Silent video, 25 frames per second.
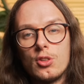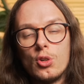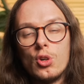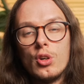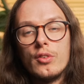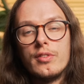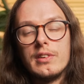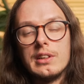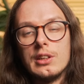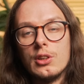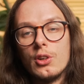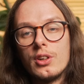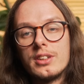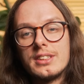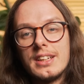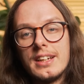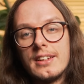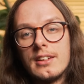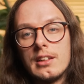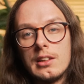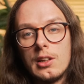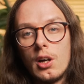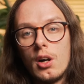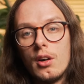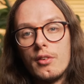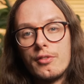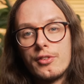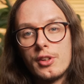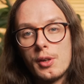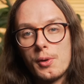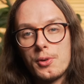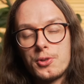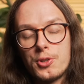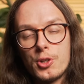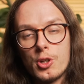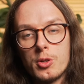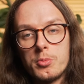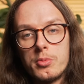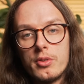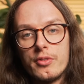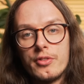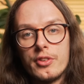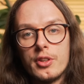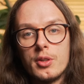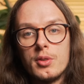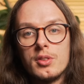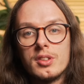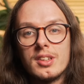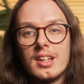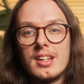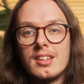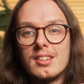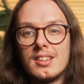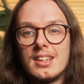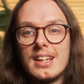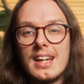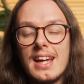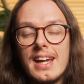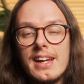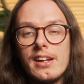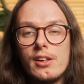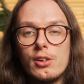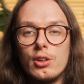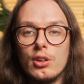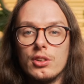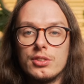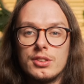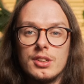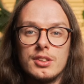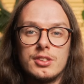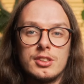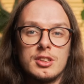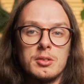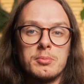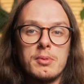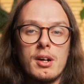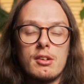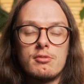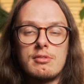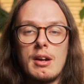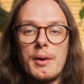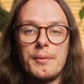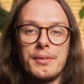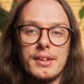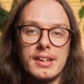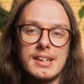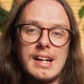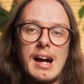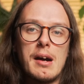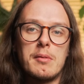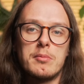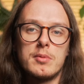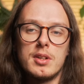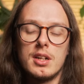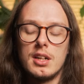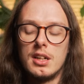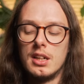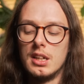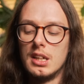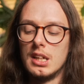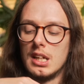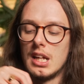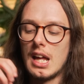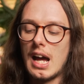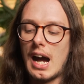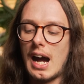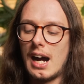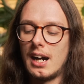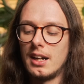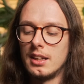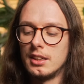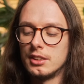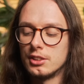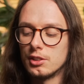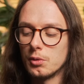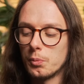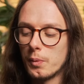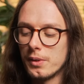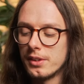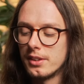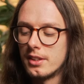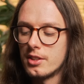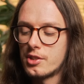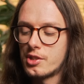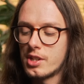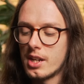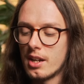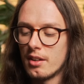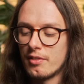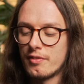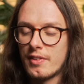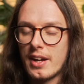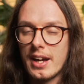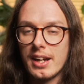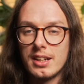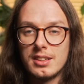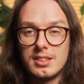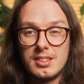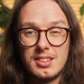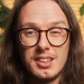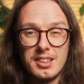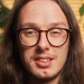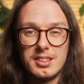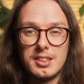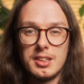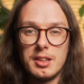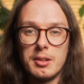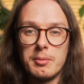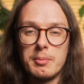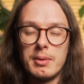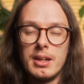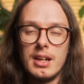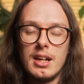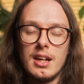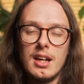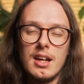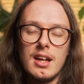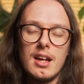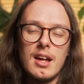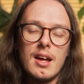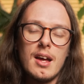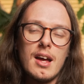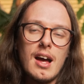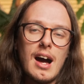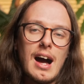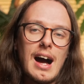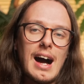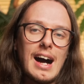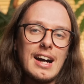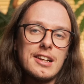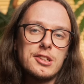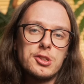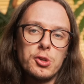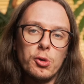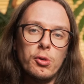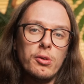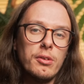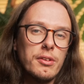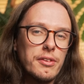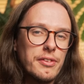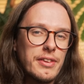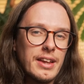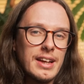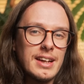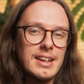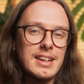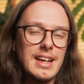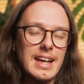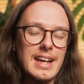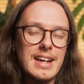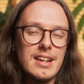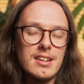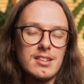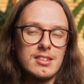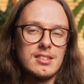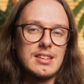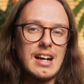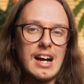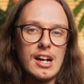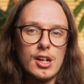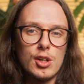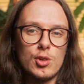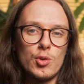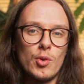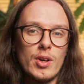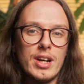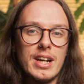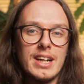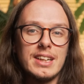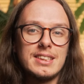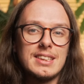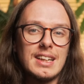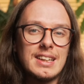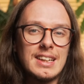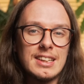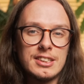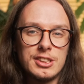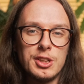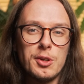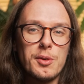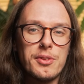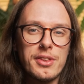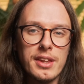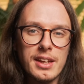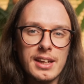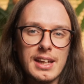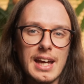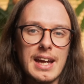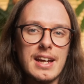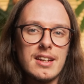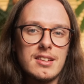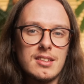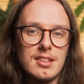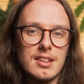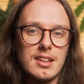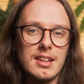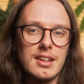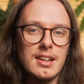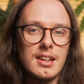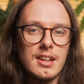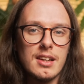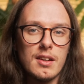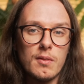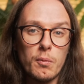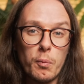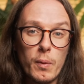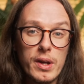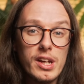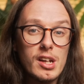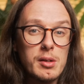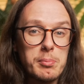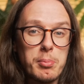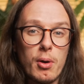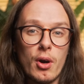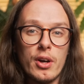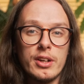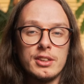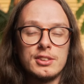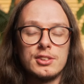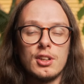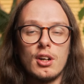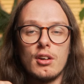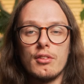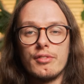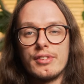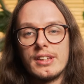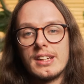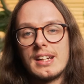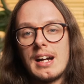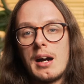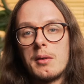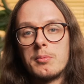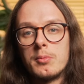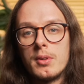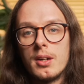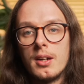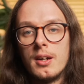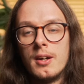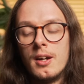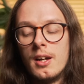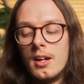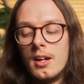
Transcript: overlooked in a lot of YouTube reviews is the ecosystem around the camera. And with the GFX system, I don't think it's that great, and I do think it's a weak point of the camera.